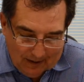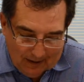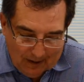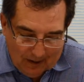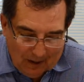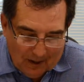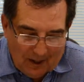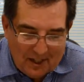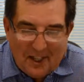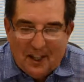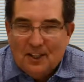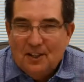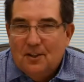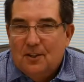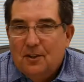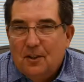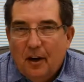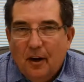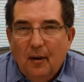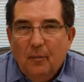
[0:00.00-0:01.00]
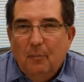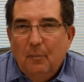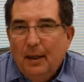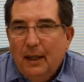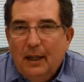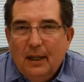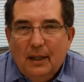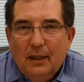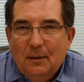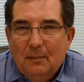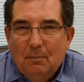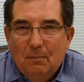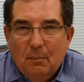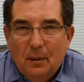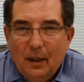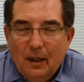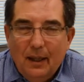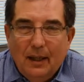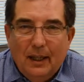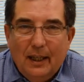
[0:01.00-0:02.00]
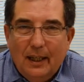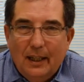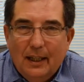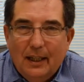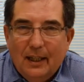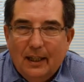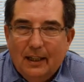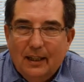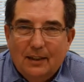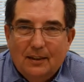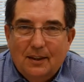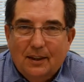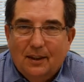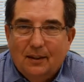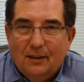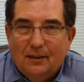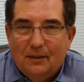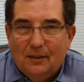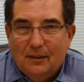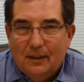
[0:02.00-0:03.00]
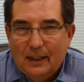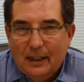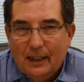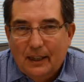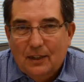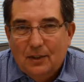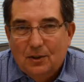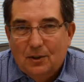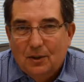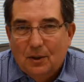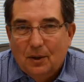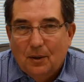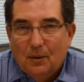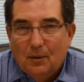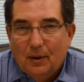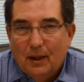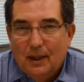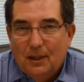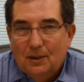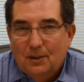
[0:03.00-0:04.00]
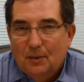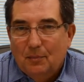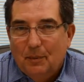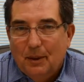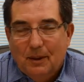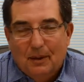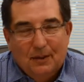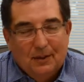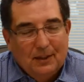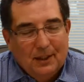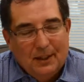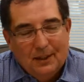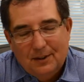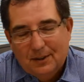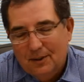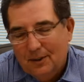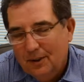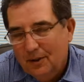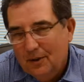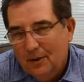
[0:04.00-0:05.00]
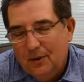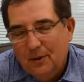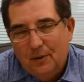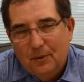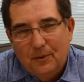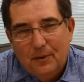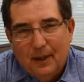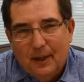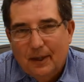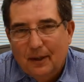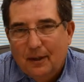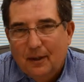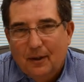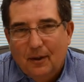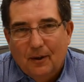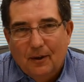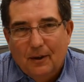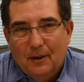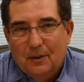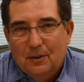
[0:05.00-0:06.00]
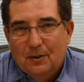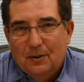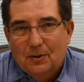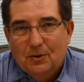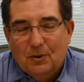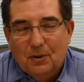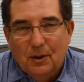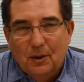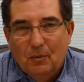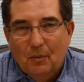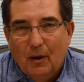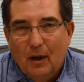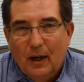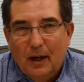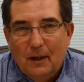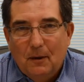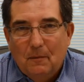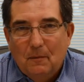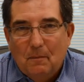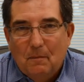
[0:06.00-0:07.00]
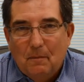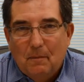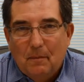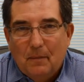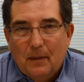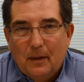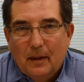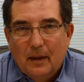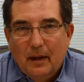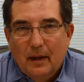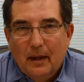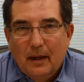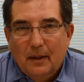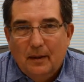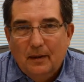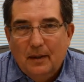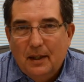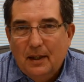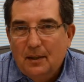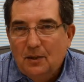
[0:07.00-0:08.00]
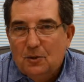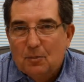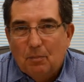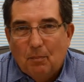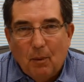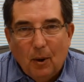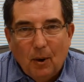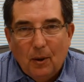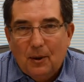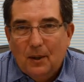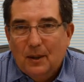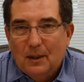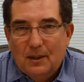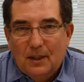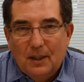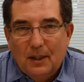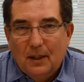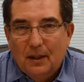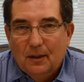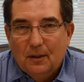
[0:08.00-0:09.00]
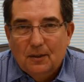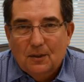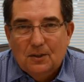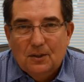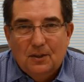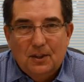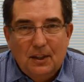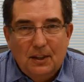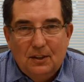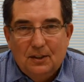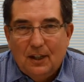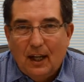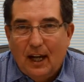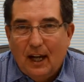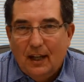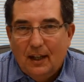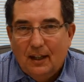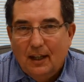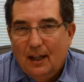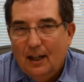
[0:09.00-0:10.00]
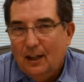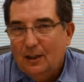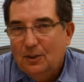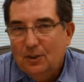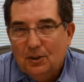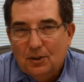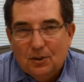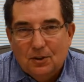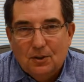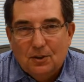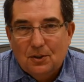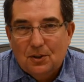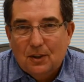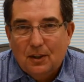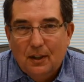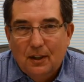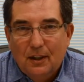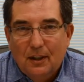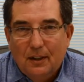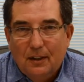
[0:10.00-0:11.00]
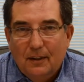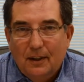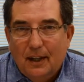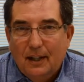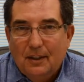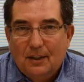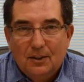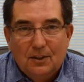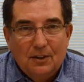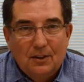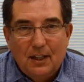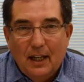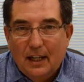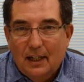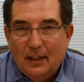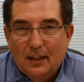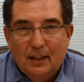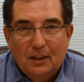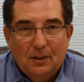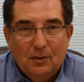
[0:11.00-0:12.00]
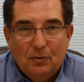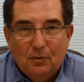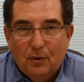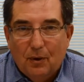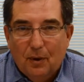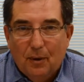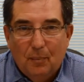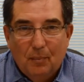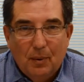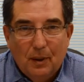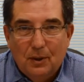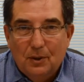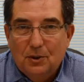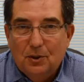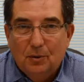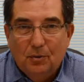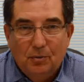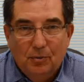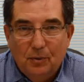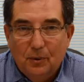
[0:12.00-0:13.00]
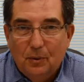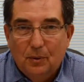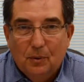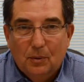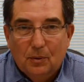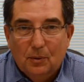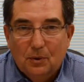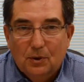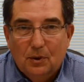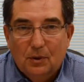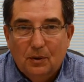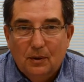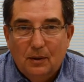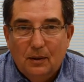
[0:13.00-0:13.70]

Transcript: Are you dumping money into lead generation? Because that's the new thing in our industry, right? These marketeers, these hucksters, they just take us for a bunch of fools.